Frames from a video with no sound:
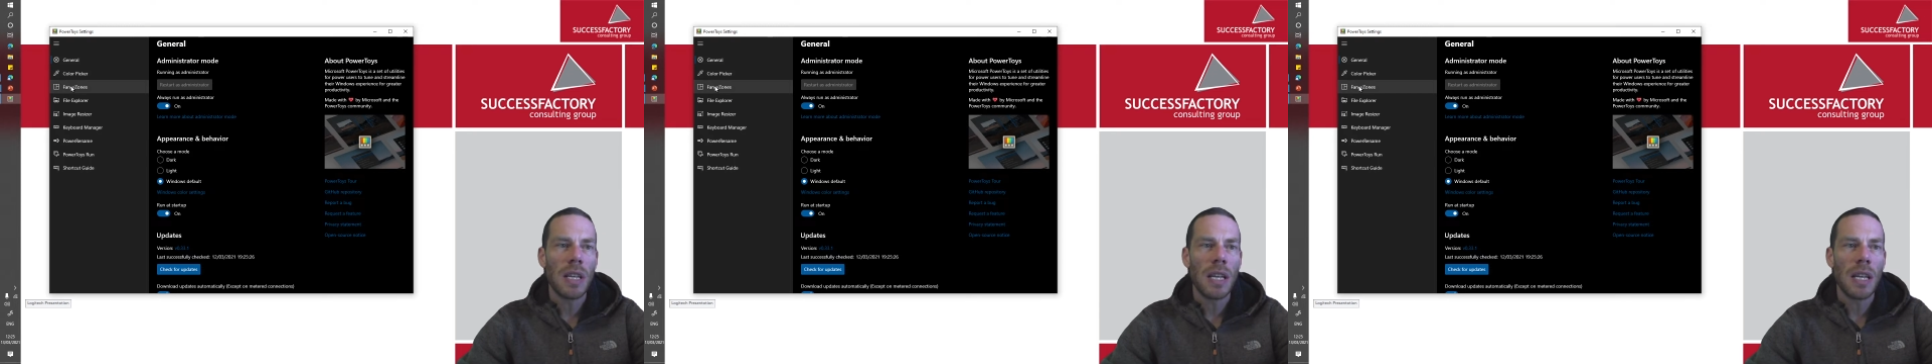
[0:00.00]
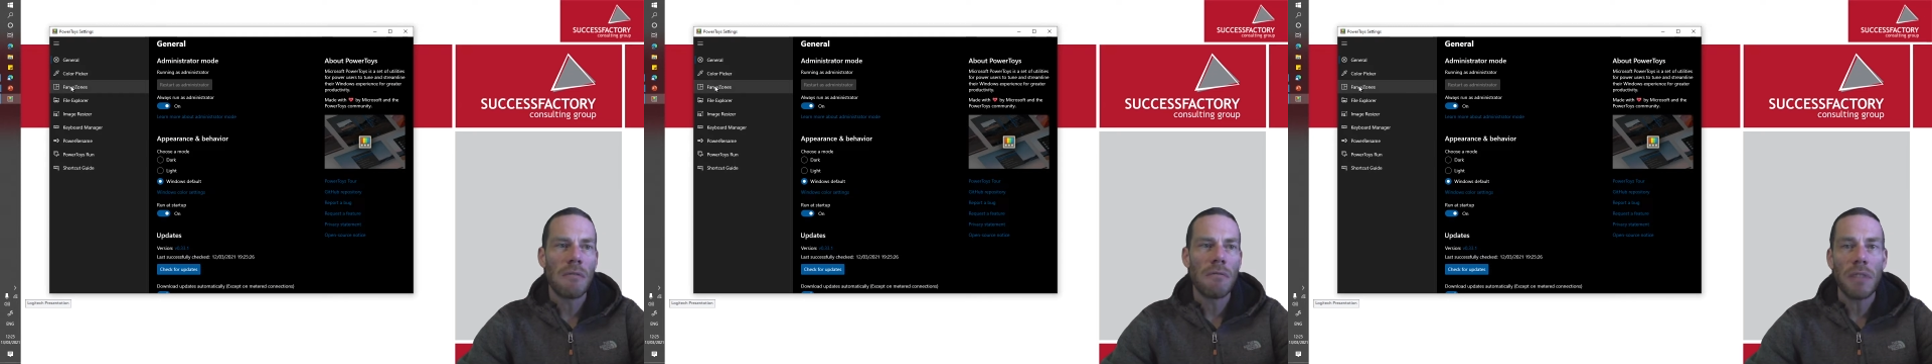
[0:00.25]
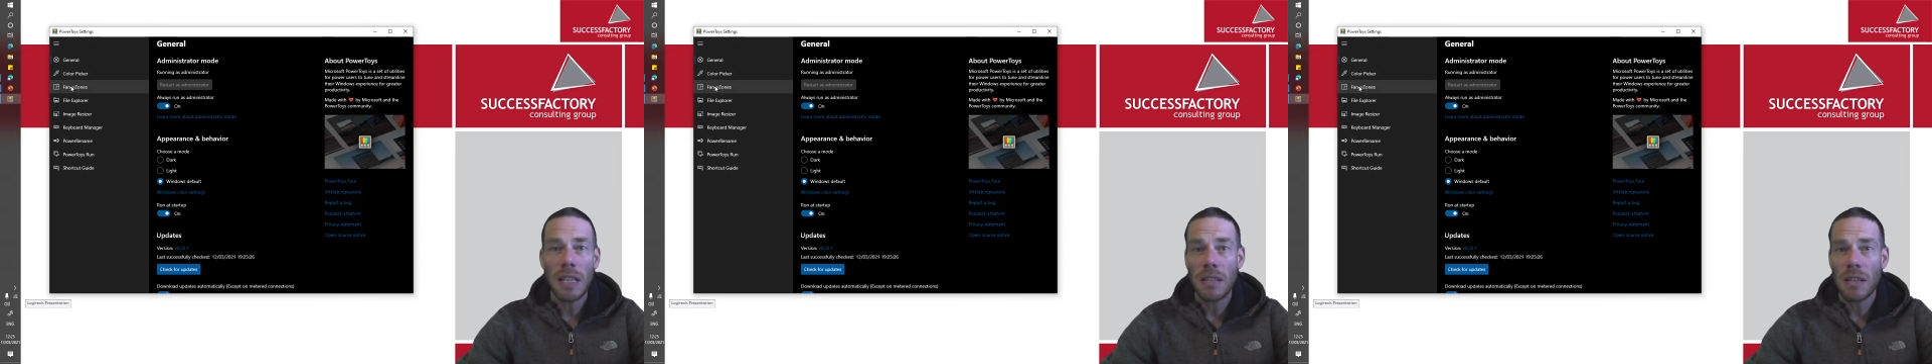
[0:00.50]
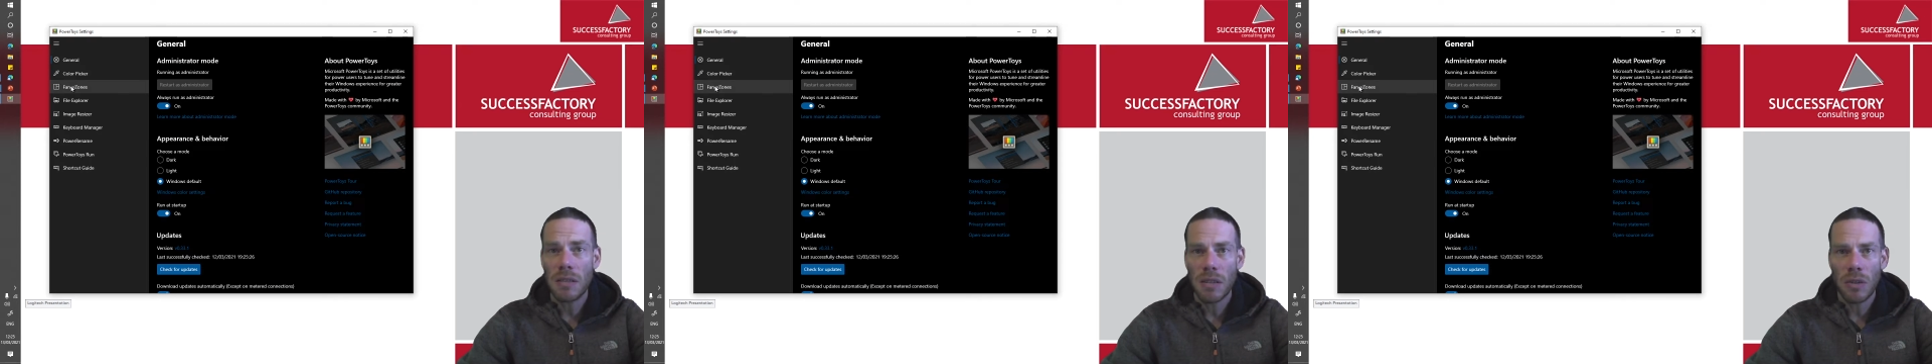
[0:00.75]
in
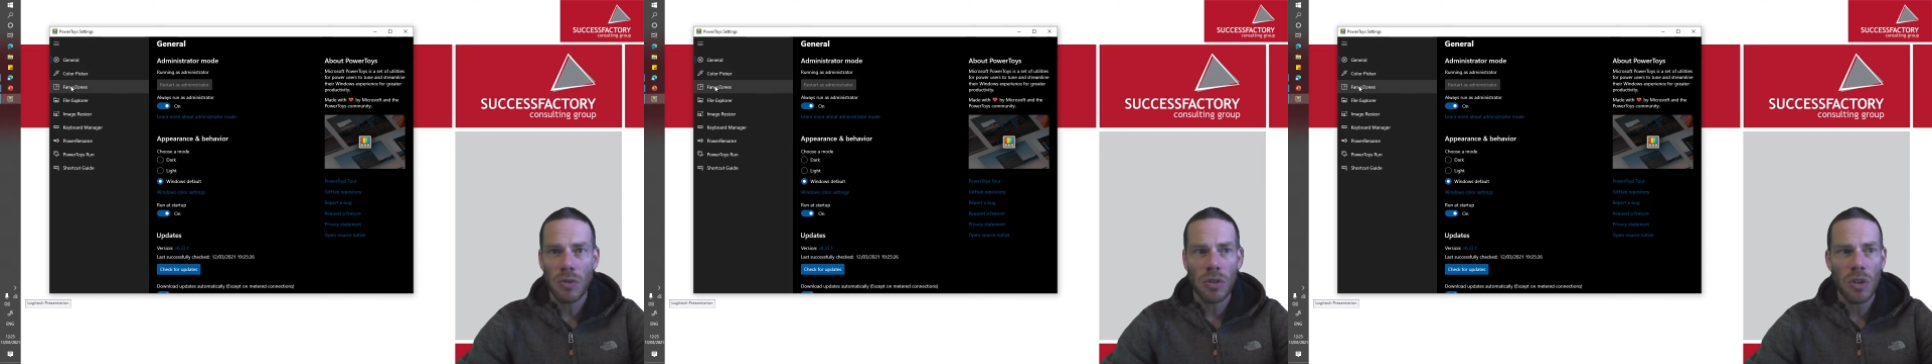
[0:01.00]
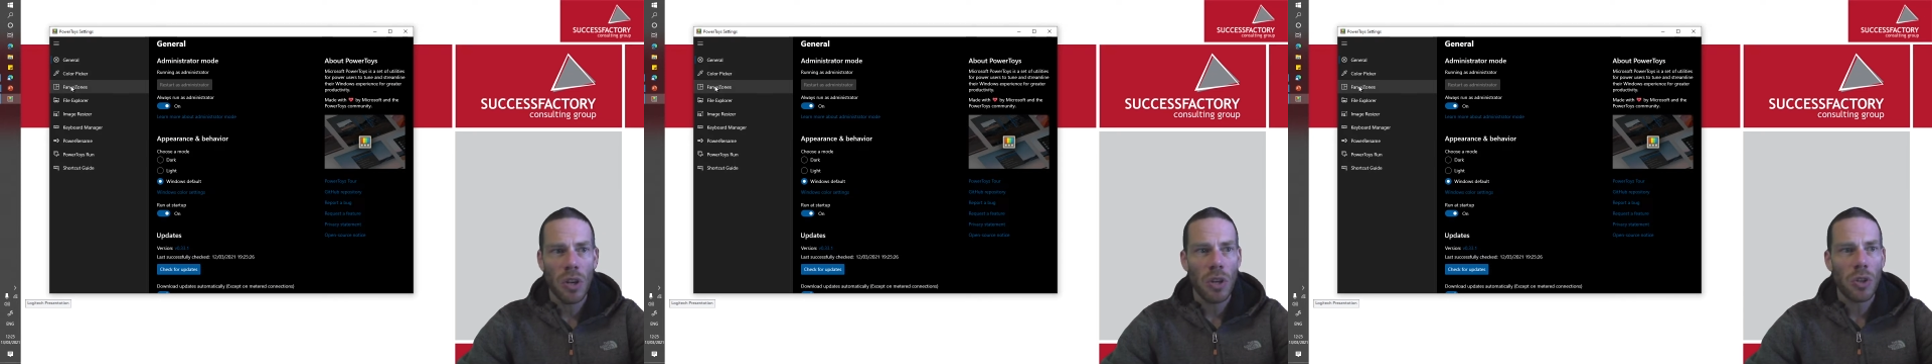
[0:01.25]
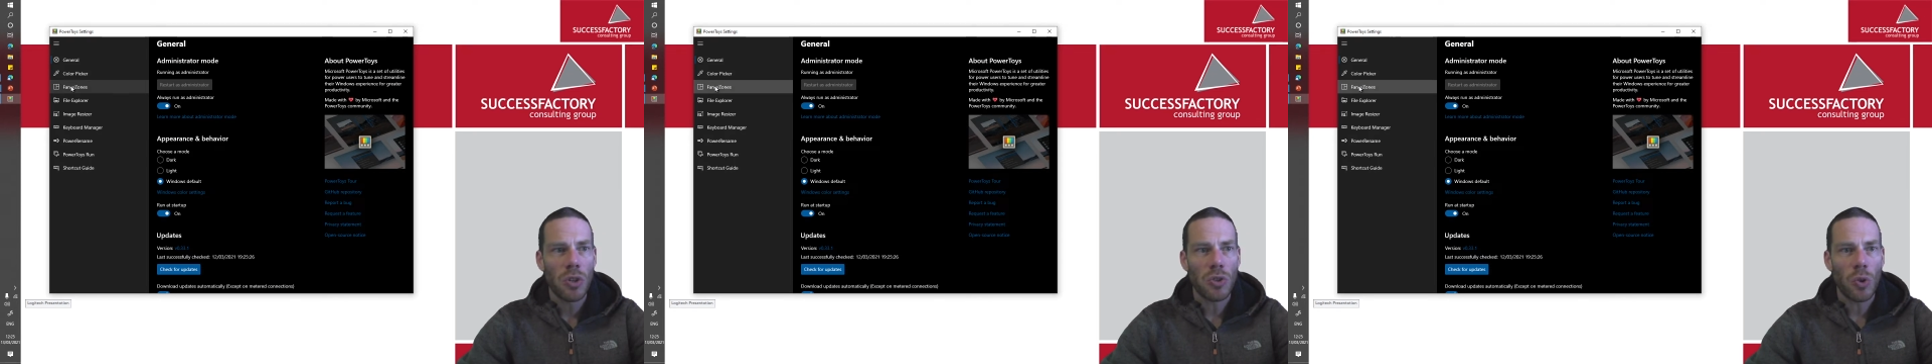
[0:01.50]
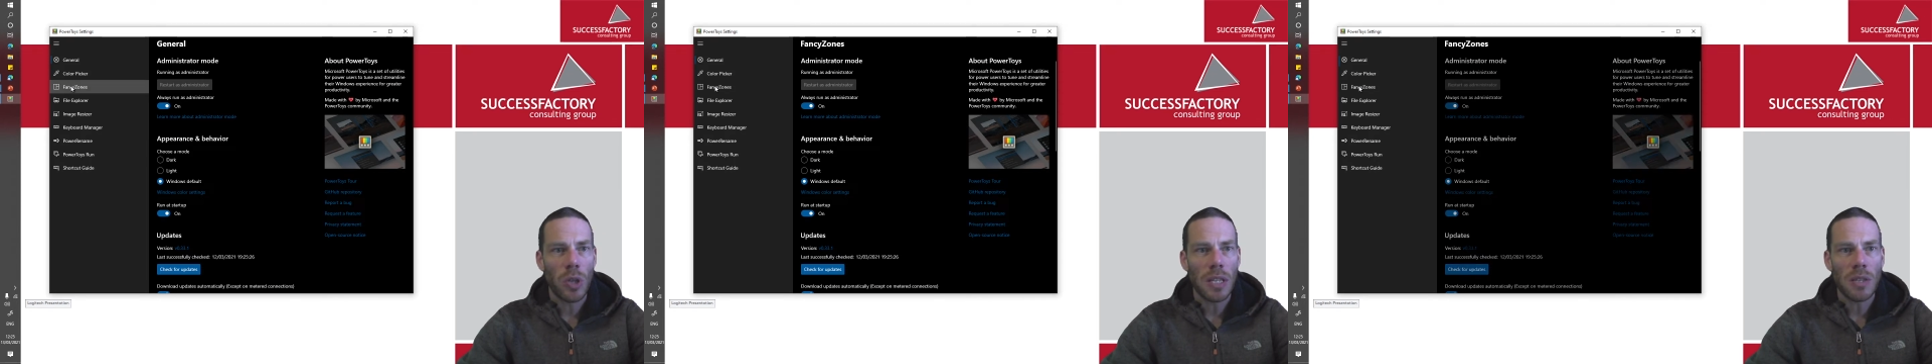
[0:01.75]
Fancy Sounds,
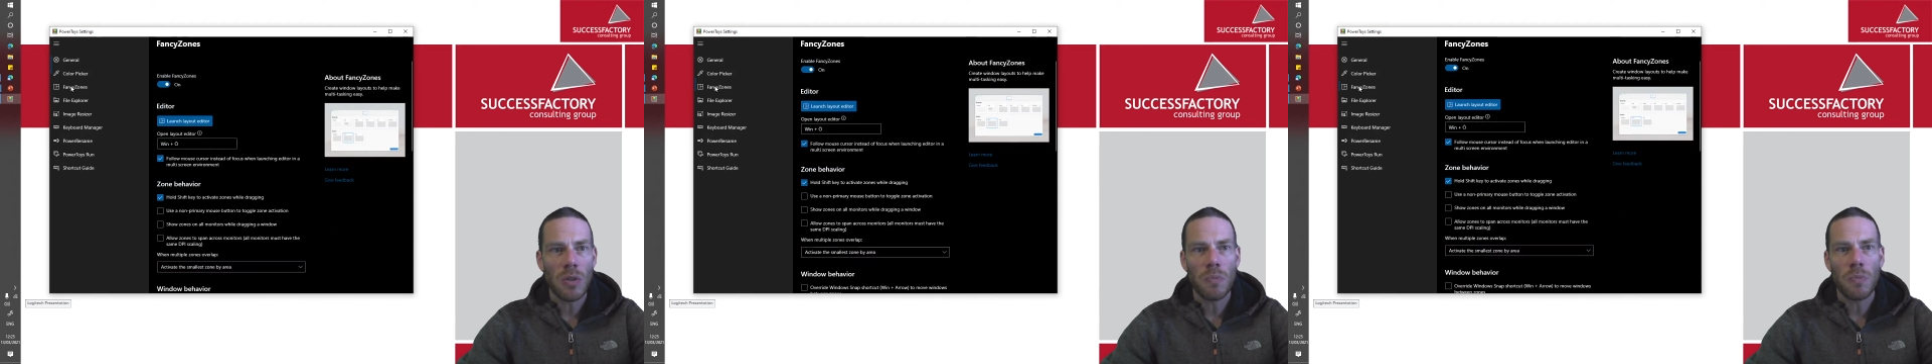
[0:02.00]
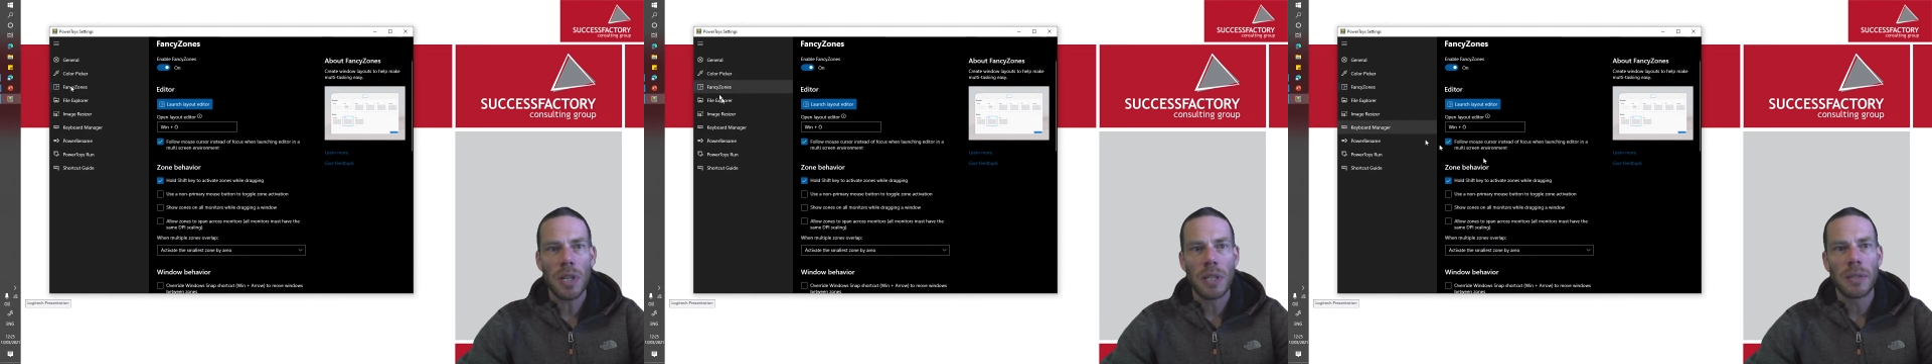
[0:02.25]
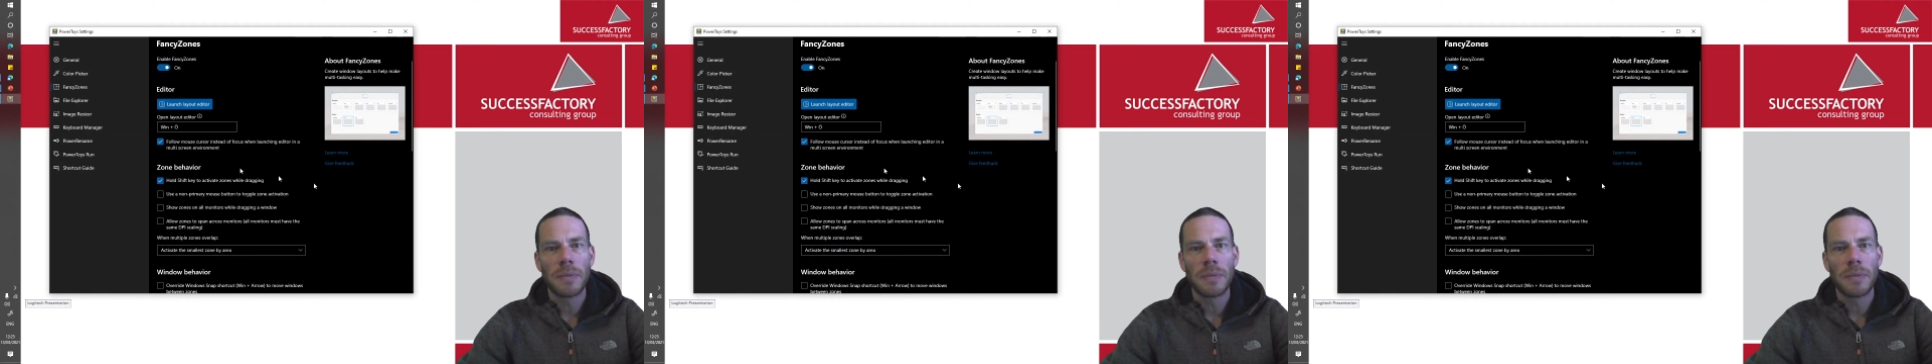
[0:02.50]
so let's open it.